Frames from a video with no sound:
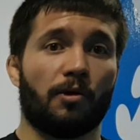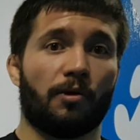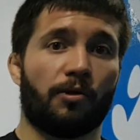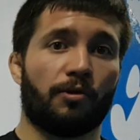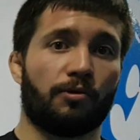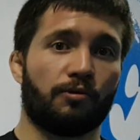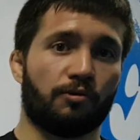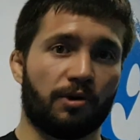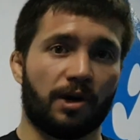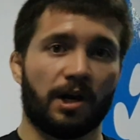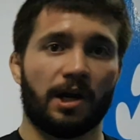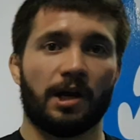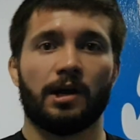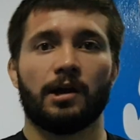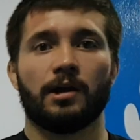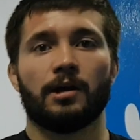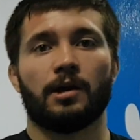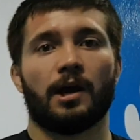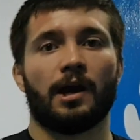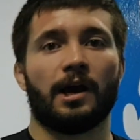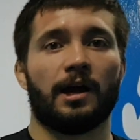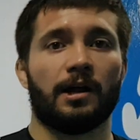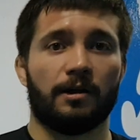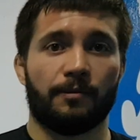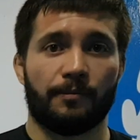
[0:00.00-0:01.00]

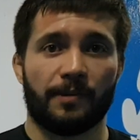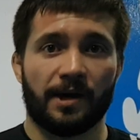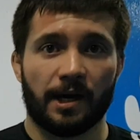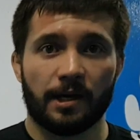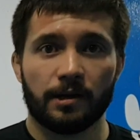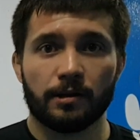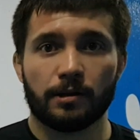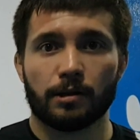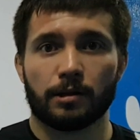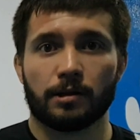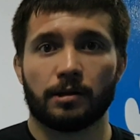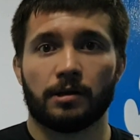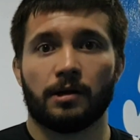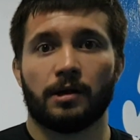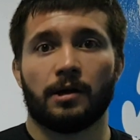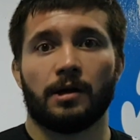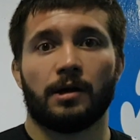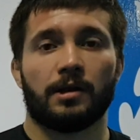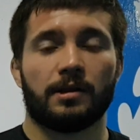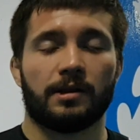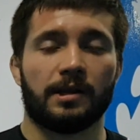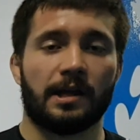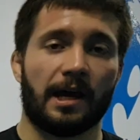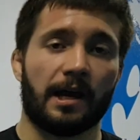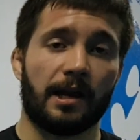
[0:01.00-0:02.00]
3 elements,
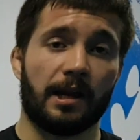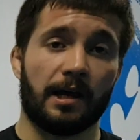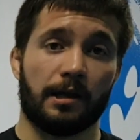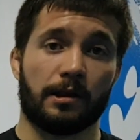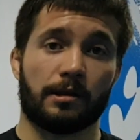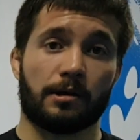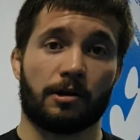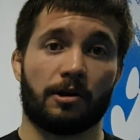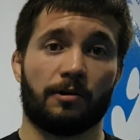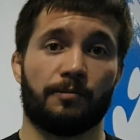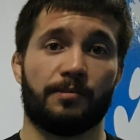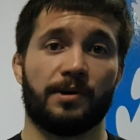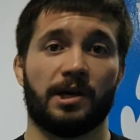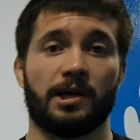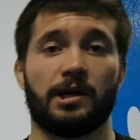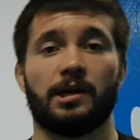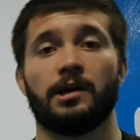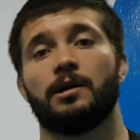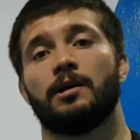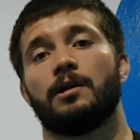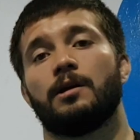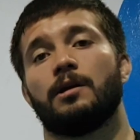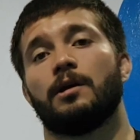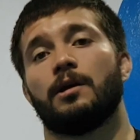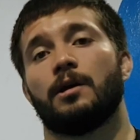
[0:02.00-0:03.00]
then it's going to
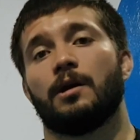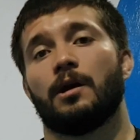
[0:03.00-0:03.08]
be